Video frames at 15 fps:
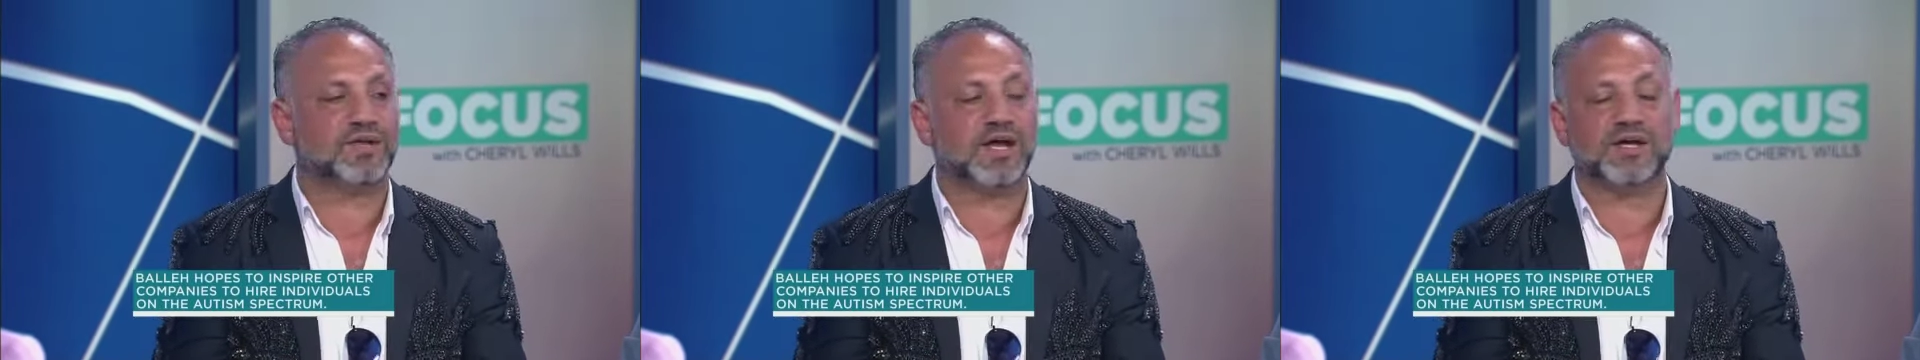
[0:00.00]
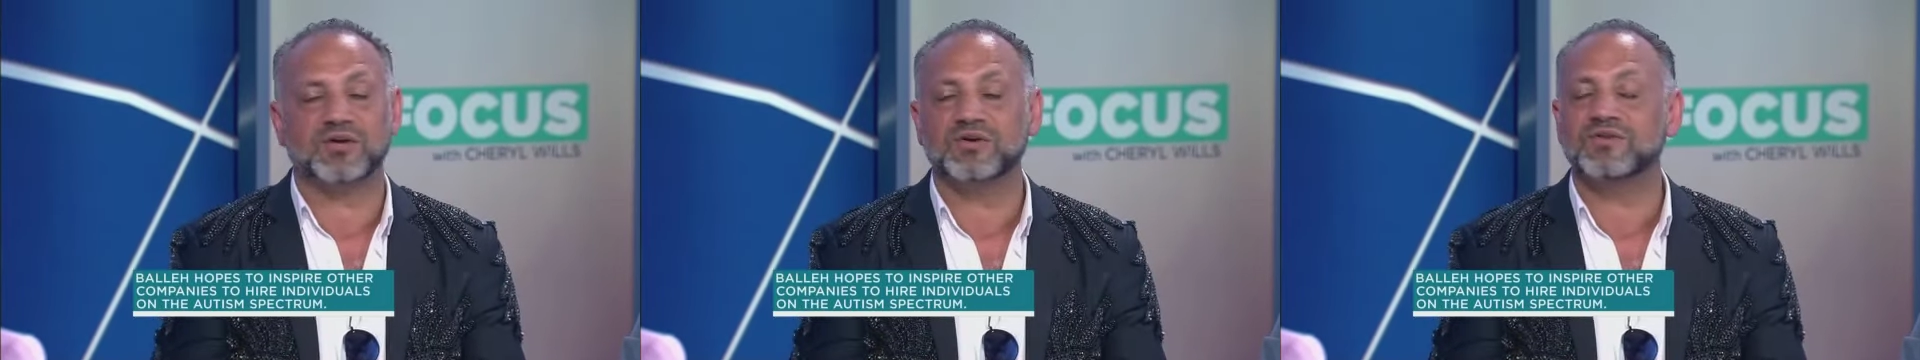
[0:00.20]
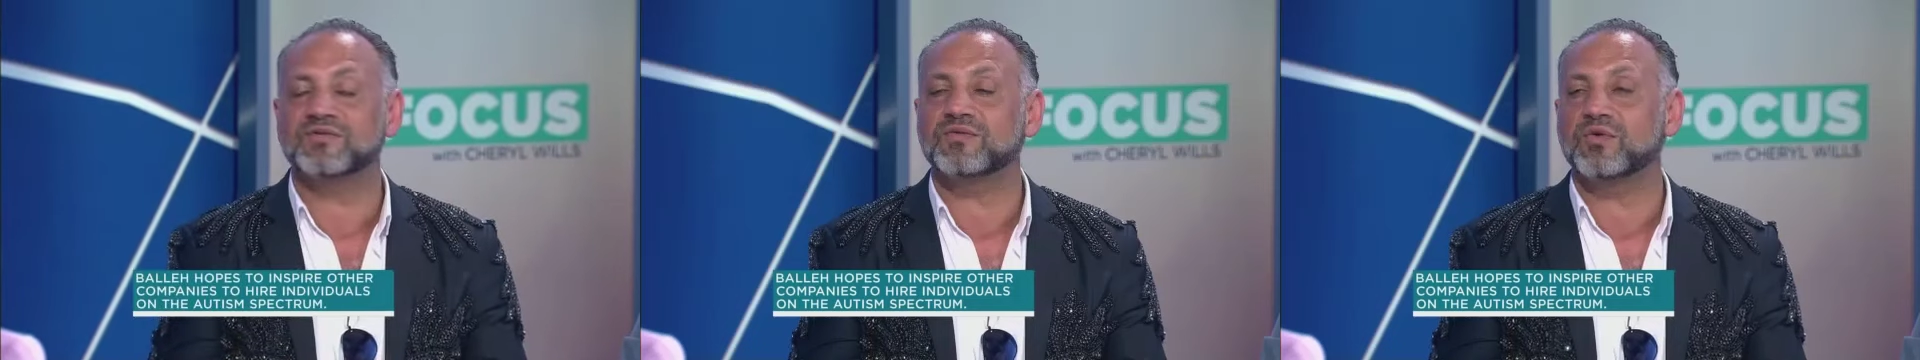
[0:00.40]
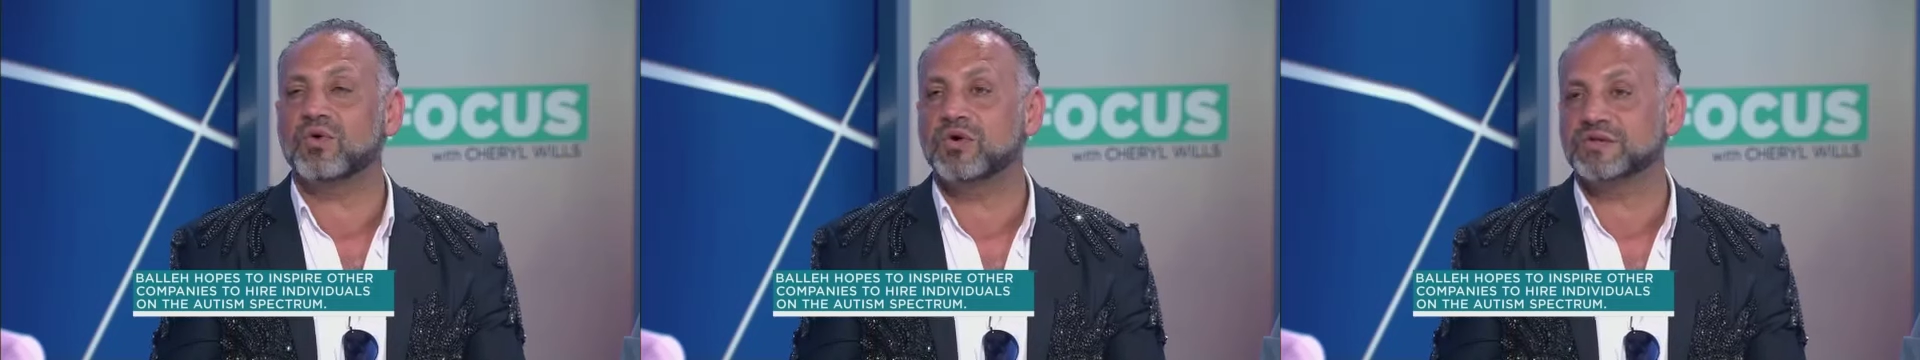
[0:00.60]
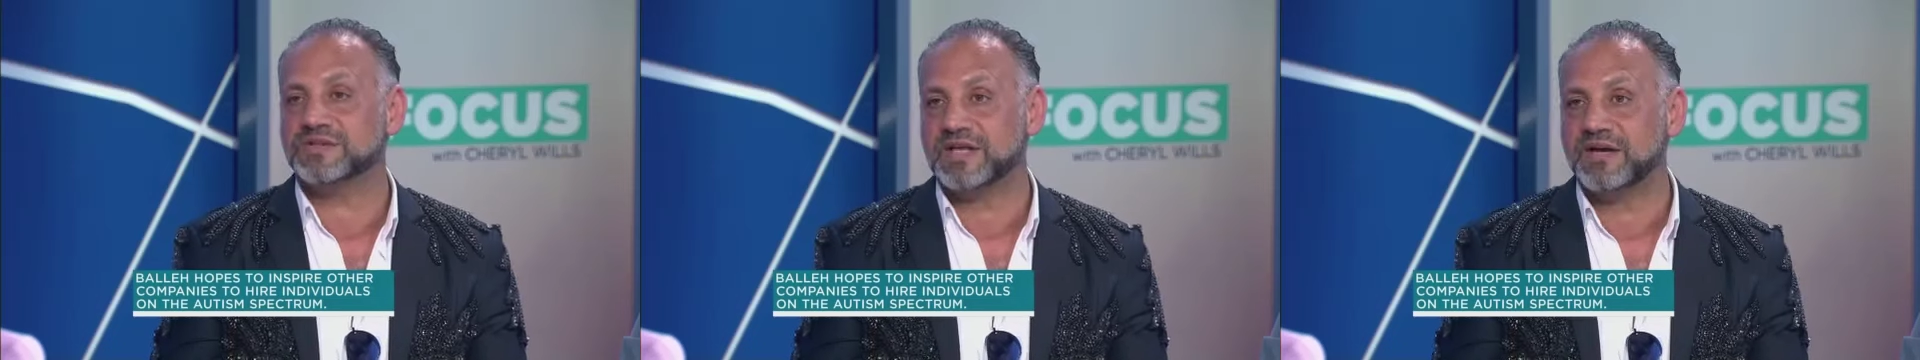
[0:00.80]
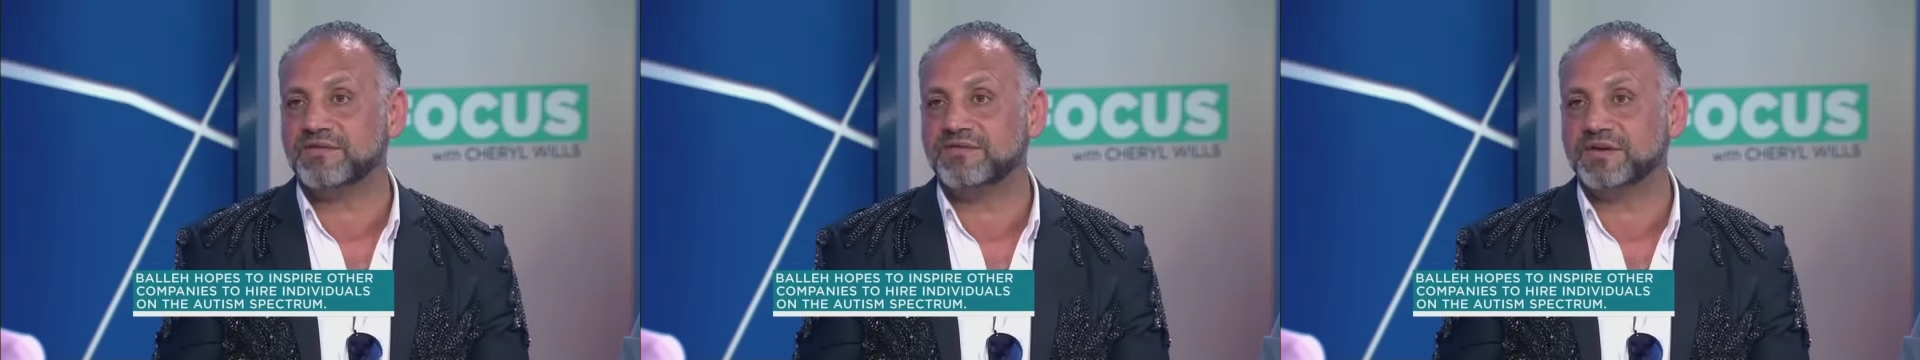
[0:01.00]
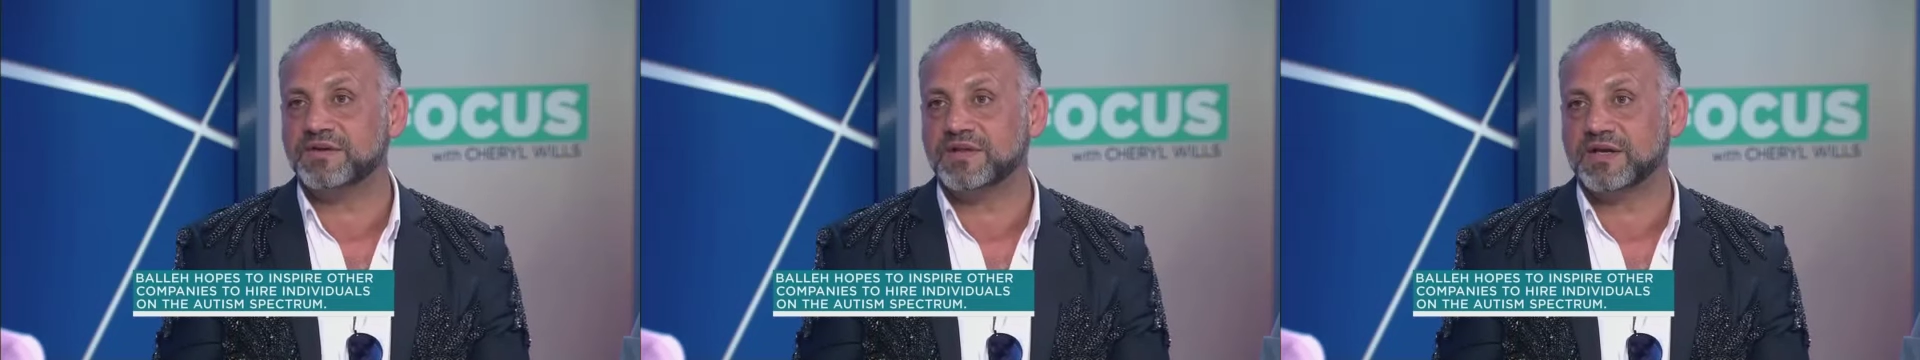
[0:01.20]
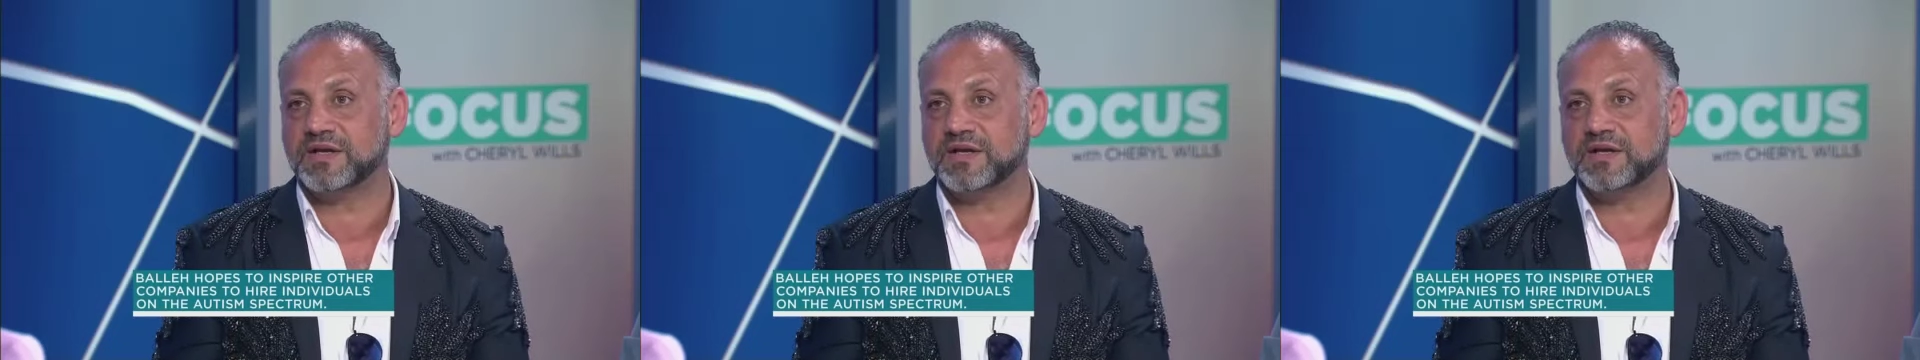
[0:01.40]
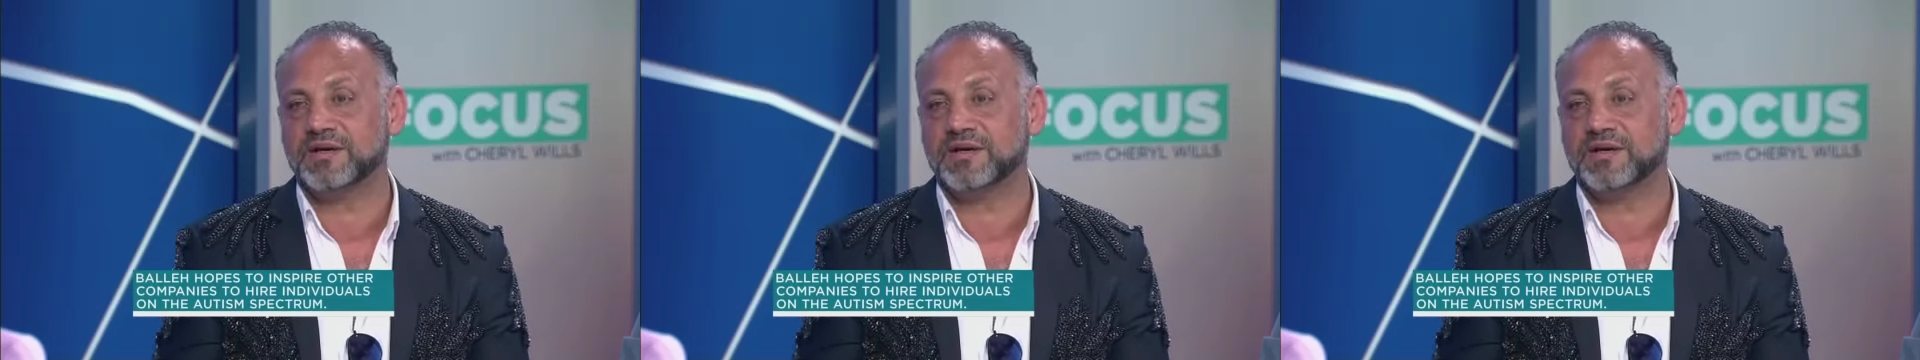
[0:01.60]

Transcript: I could have lost everything.